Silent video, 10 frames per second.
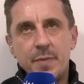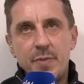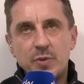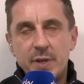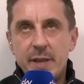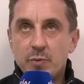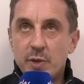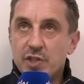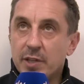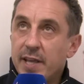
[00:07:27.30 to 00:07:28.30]
Between
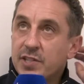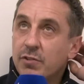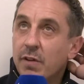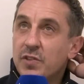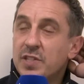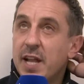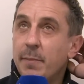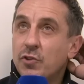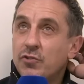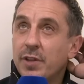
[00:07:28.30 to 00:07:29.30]
Ipswich and Leicester, obviously,
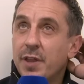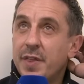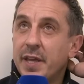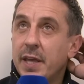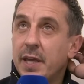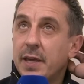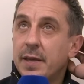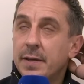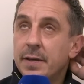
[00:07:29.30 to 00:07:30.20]
I'm just trying to think.